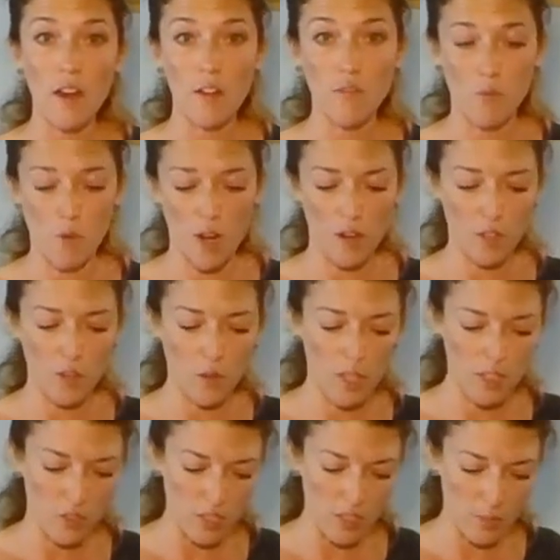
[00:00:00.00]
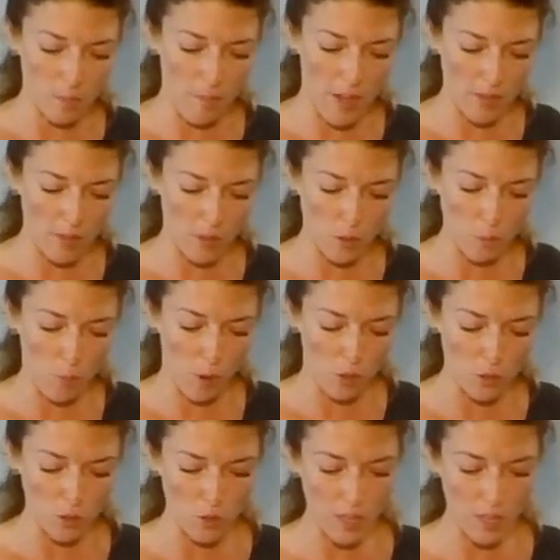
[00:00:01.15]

of where you had just made those partial